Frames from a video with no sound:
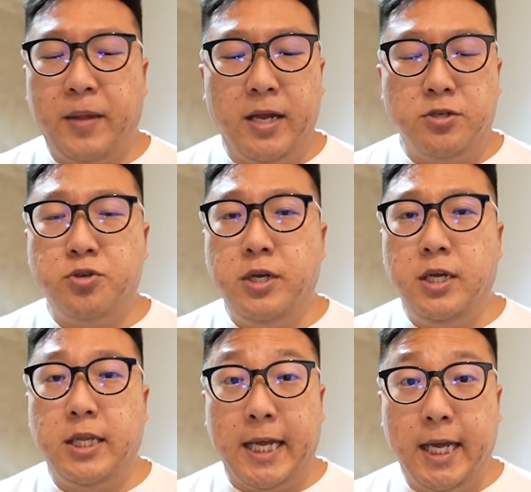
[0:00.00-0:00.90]

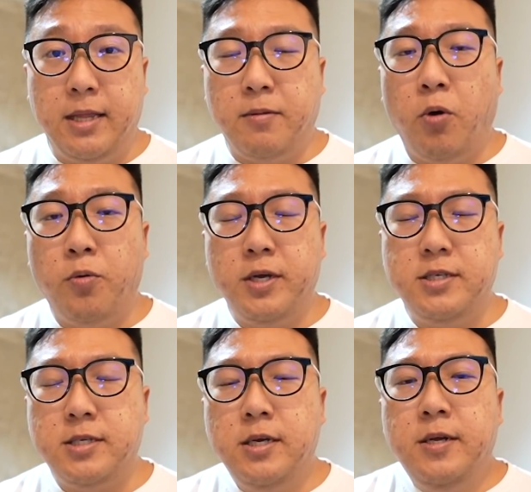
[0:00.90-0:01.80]
entry ticket
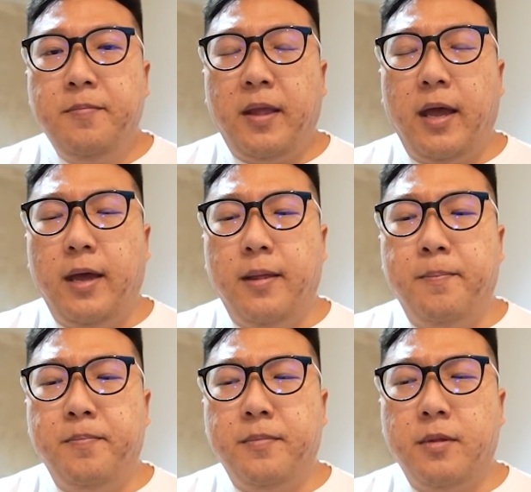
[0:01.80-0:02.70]
holders,
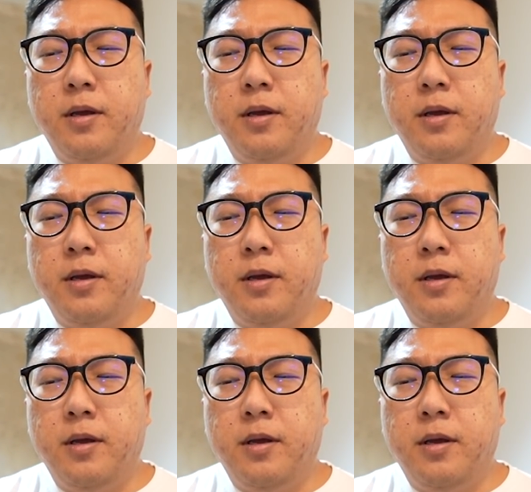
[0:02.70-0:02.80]
and